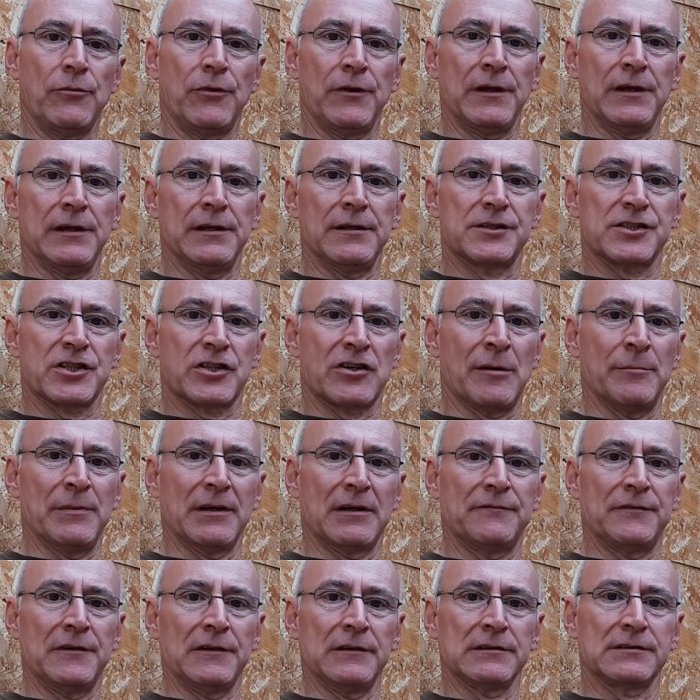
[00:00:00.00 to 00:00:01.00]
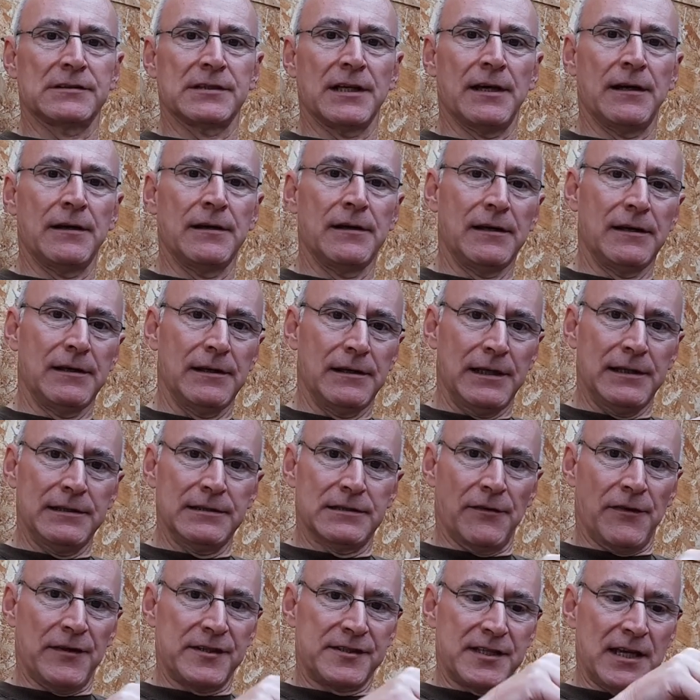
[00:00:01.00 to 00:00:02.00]
the ceramic filter
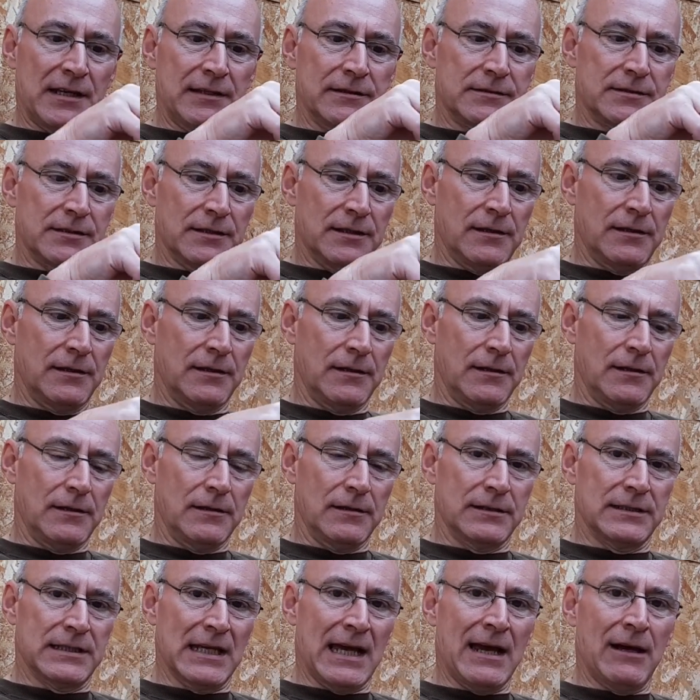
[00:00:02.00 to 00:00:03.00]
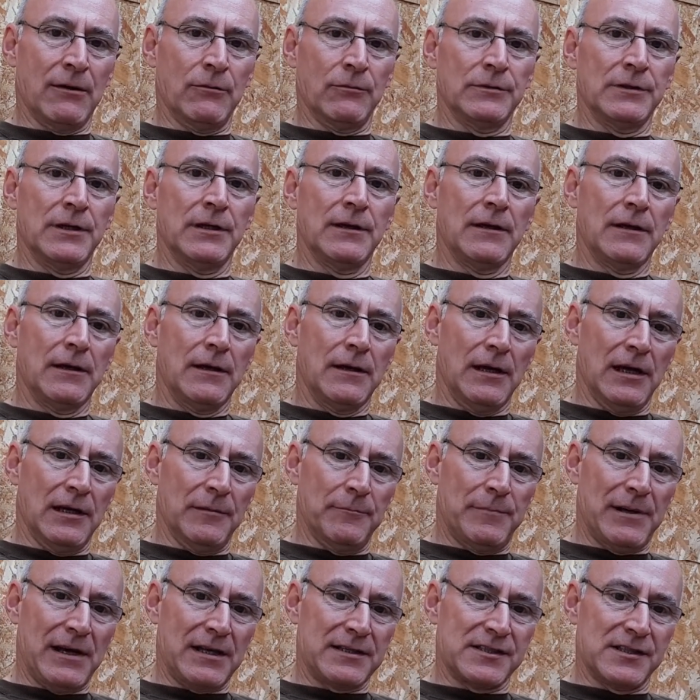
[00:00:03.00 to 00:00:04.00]
into the centre, down,
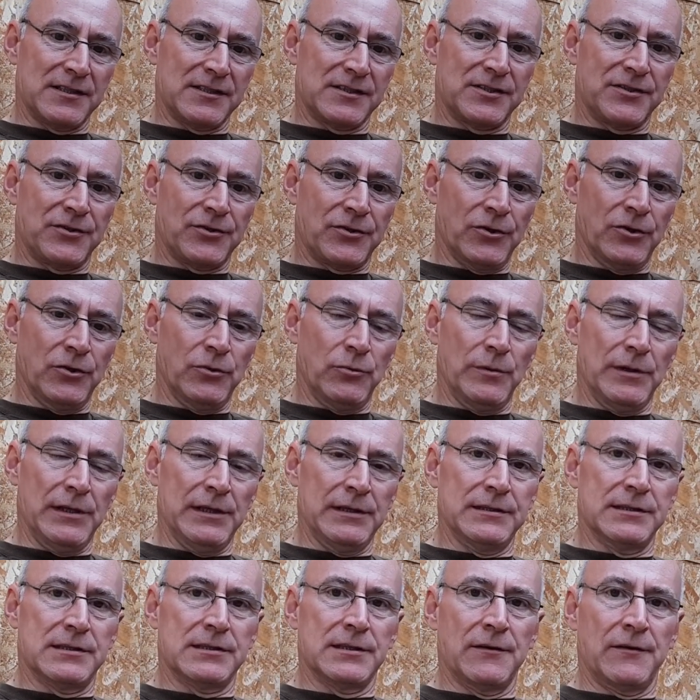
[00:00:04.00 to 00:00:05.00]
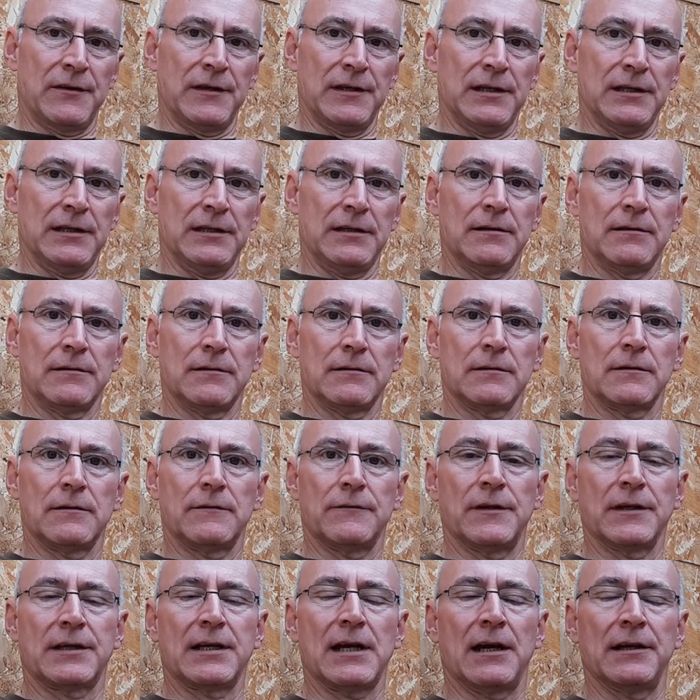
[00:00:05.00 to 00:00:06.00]
and passes through into the
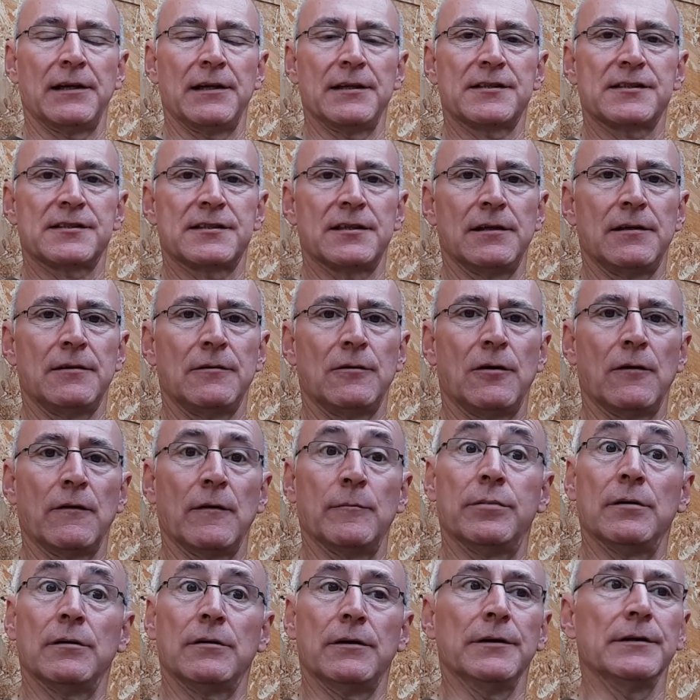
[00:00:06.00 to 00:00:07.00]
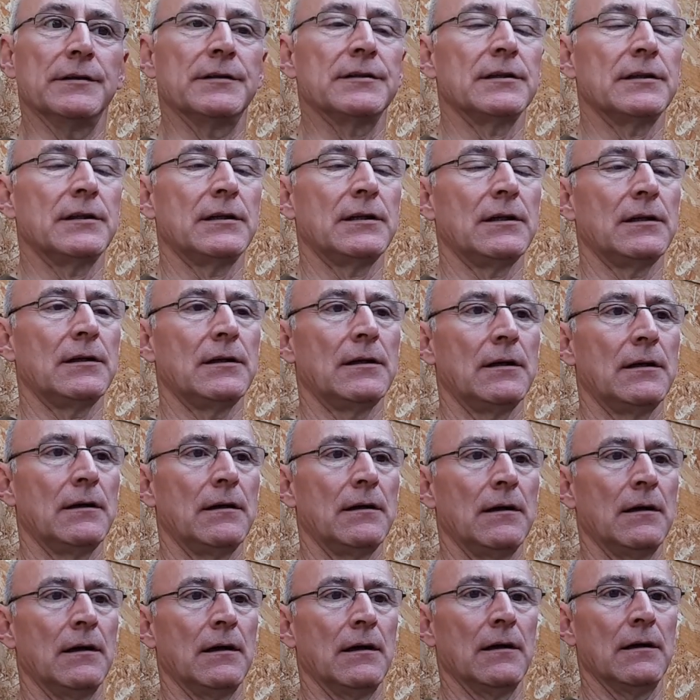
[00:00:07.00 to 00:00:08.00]
canister or the bucket
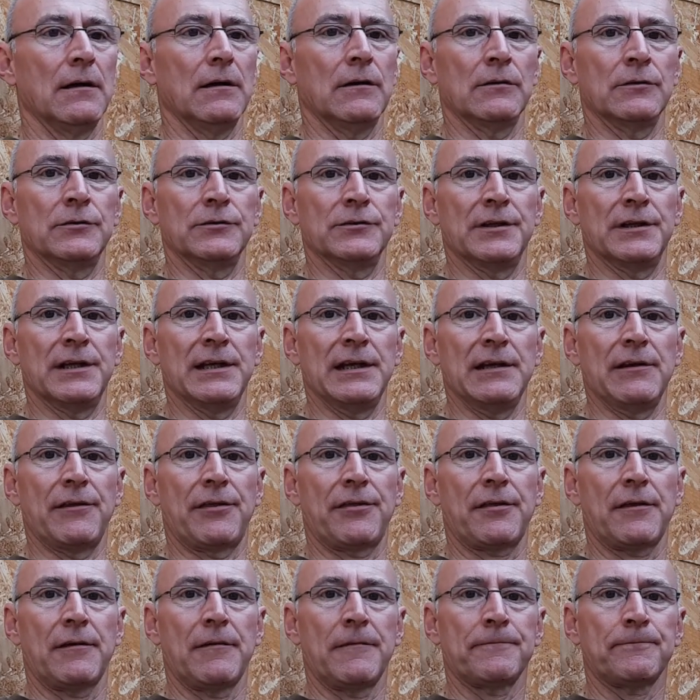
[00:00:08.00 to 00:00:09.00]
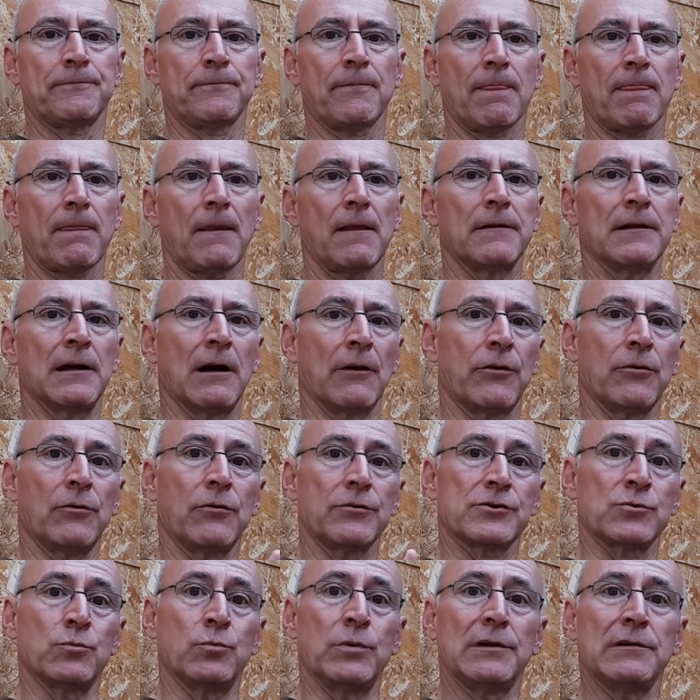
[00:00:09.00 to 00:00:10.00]
underneath. Now
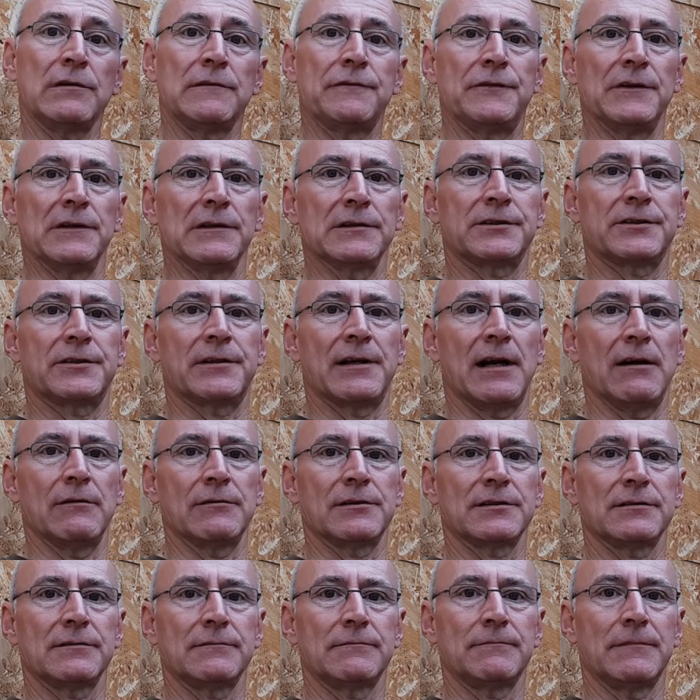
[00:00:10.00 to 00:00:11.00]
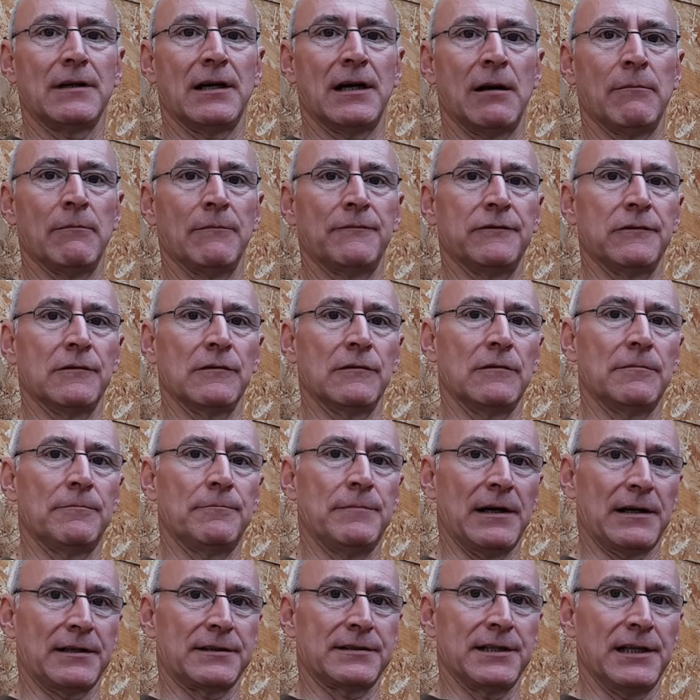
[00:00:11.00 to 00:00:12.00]
those will filter out harmful
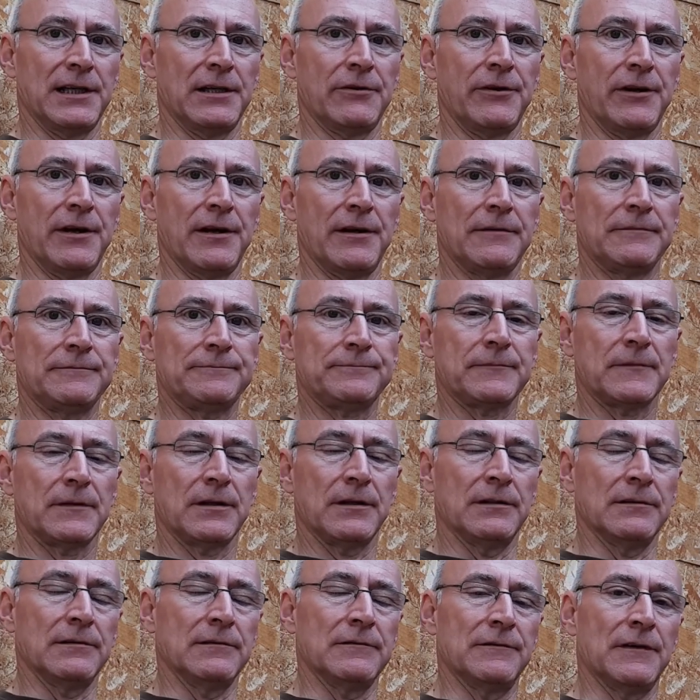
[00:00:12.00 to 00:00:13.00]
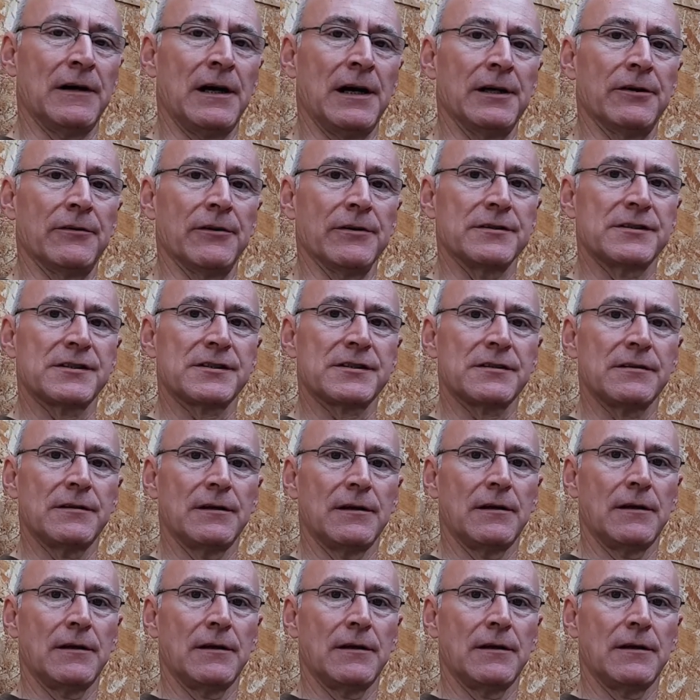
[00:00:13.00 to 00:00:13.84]
bacteria and virus.